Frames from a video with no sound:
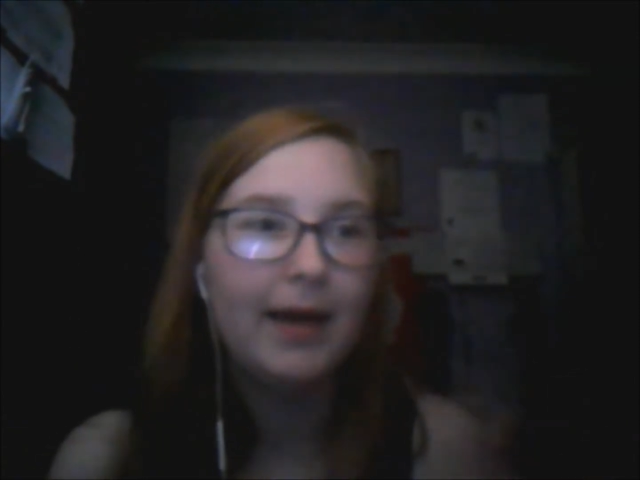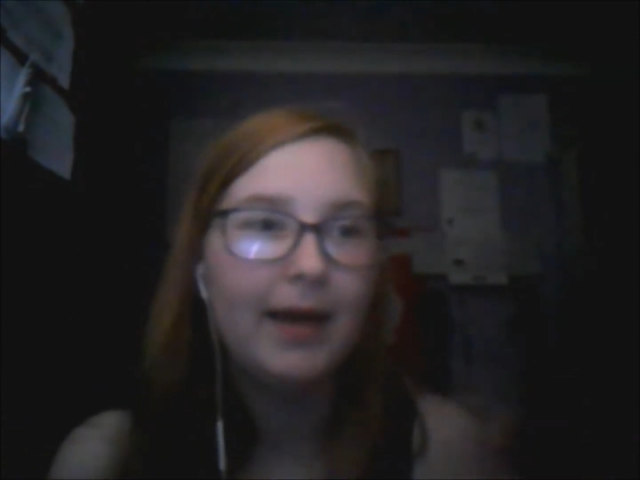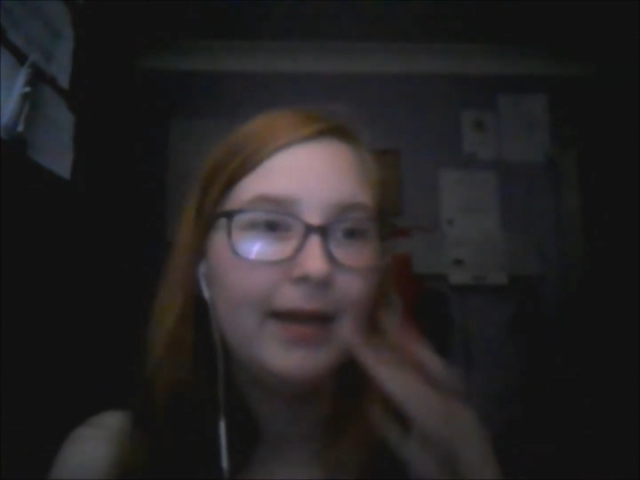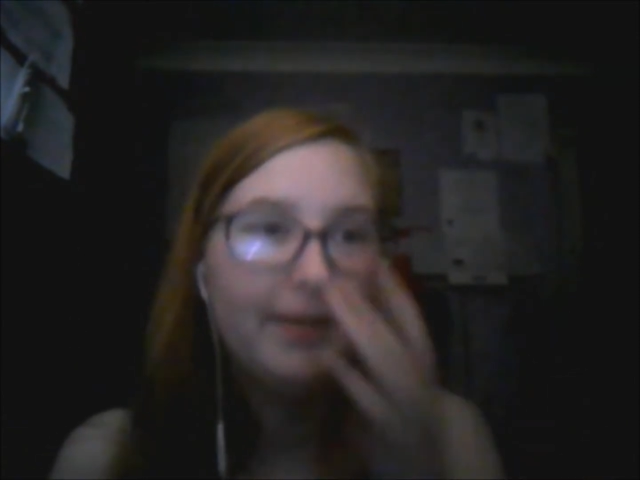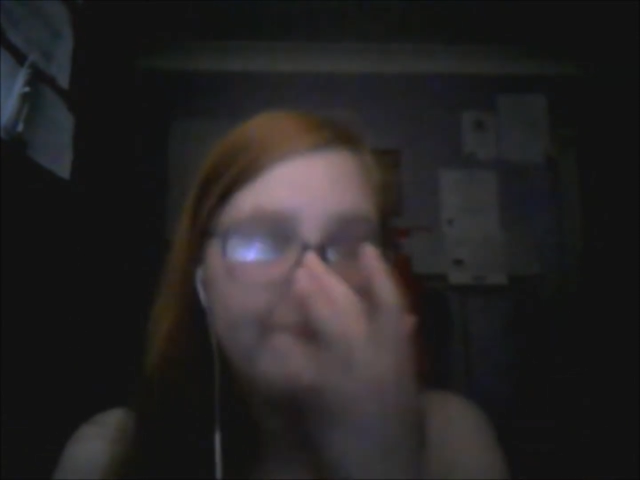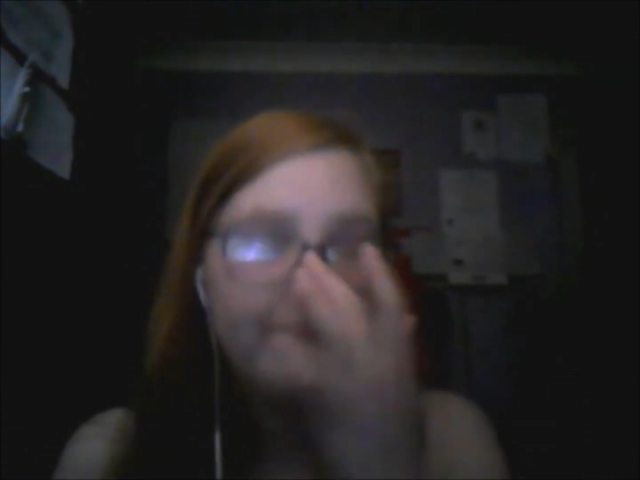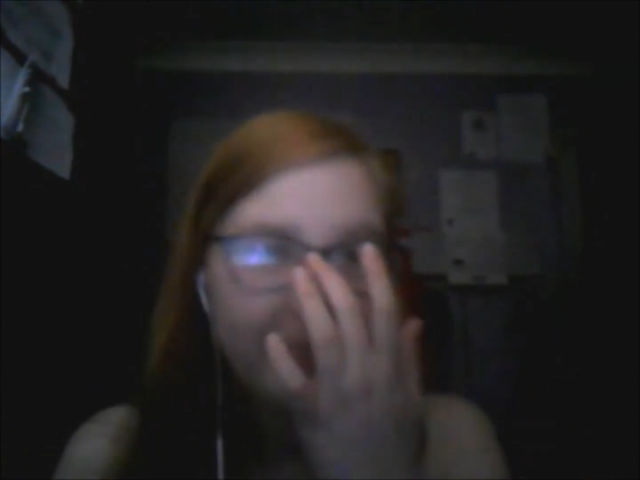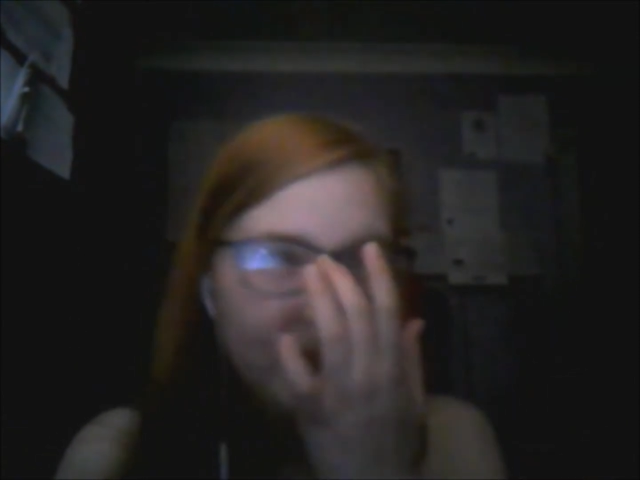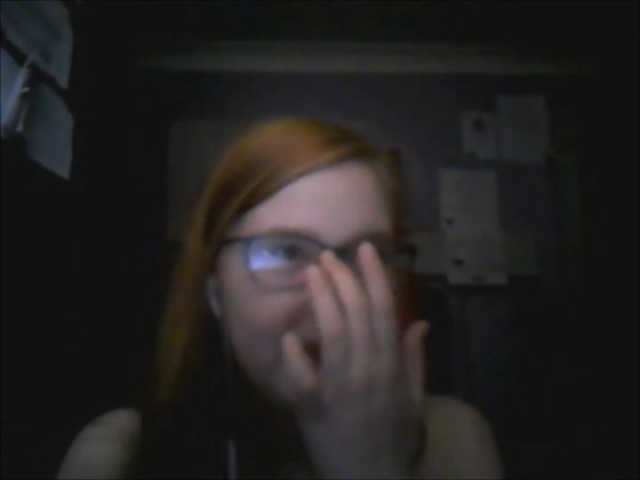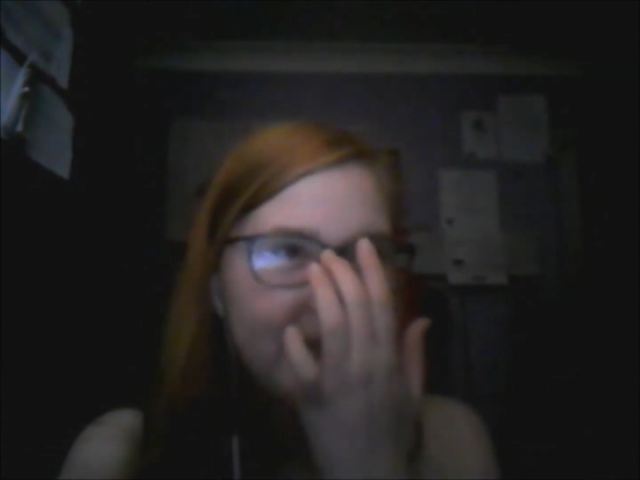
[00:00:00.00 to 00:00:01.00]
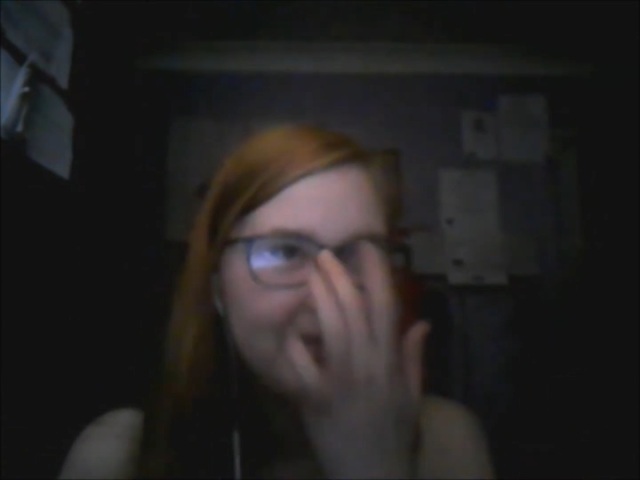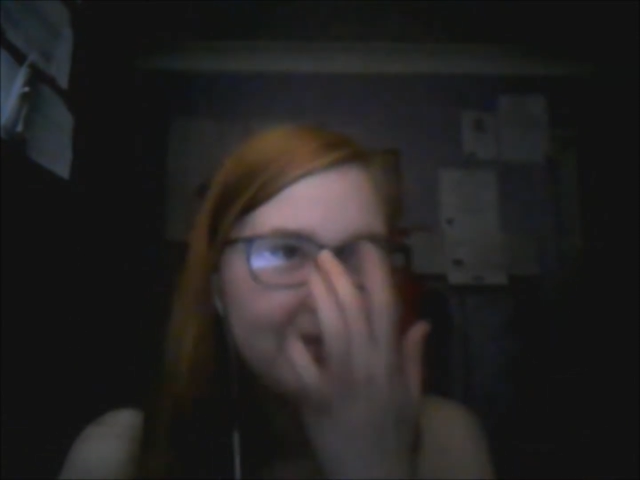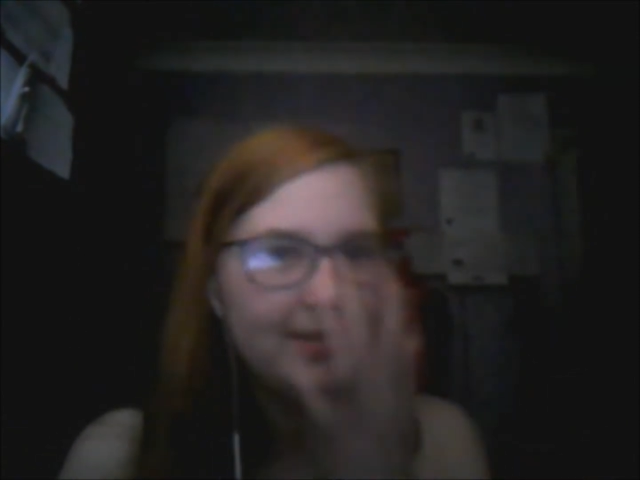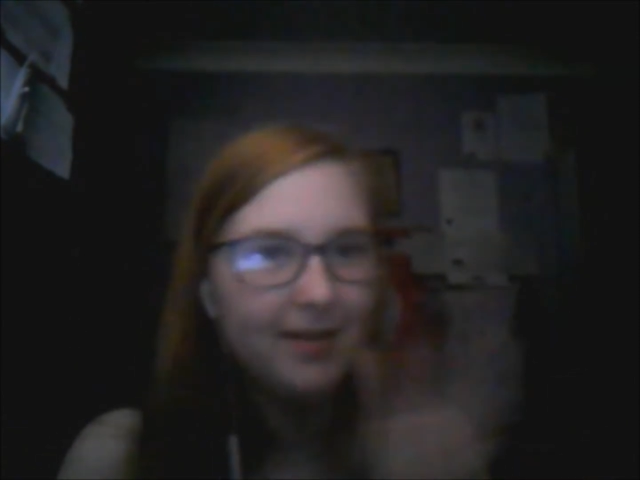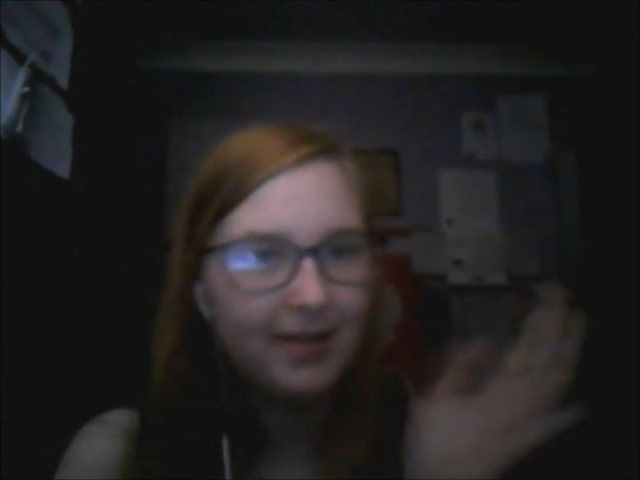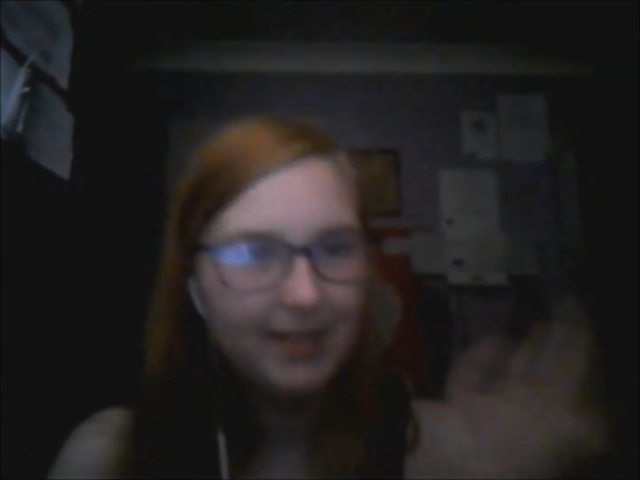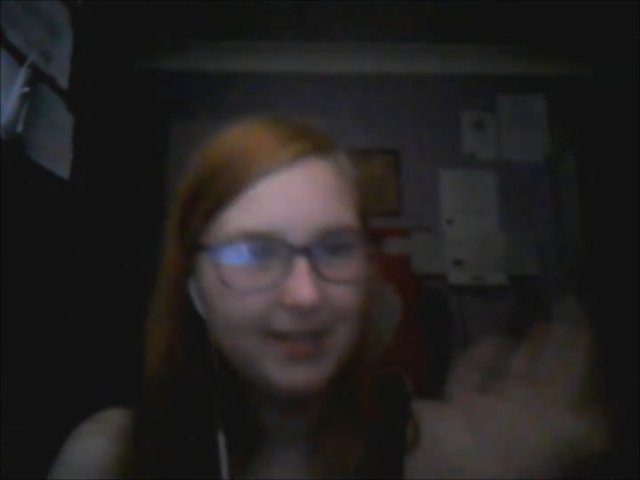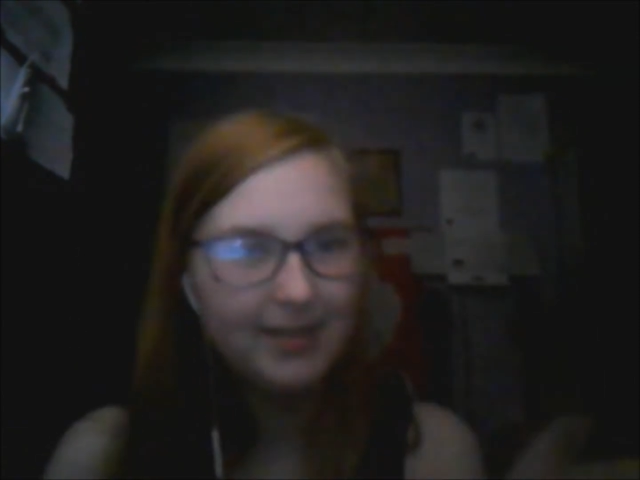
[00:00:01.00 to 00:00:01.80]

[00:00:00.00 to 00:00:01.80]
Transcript: as I